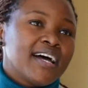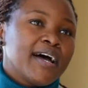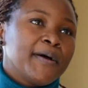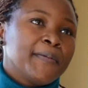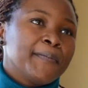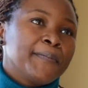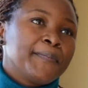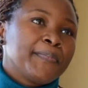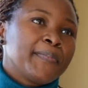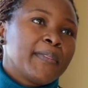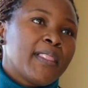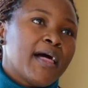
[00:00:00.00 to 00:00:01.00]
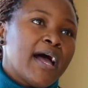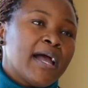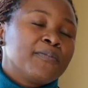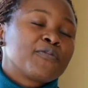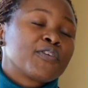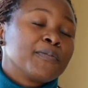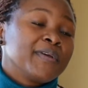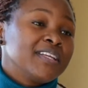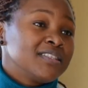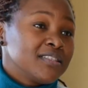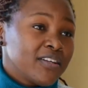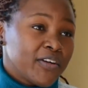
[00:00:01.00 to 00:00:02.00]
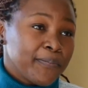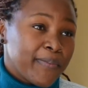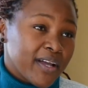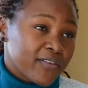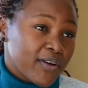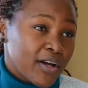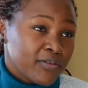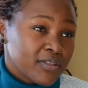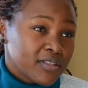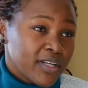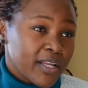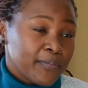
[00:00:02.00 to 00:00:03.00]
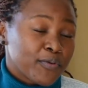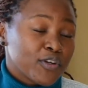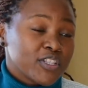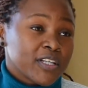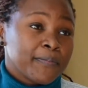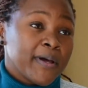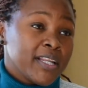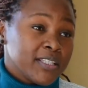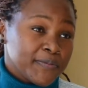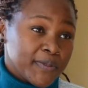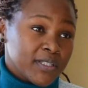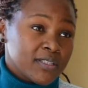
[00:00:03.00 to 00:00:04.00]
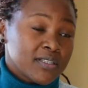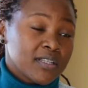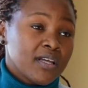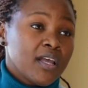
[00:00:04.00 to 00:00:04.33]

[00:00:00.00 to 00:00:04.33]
I'm from engineering background and project management.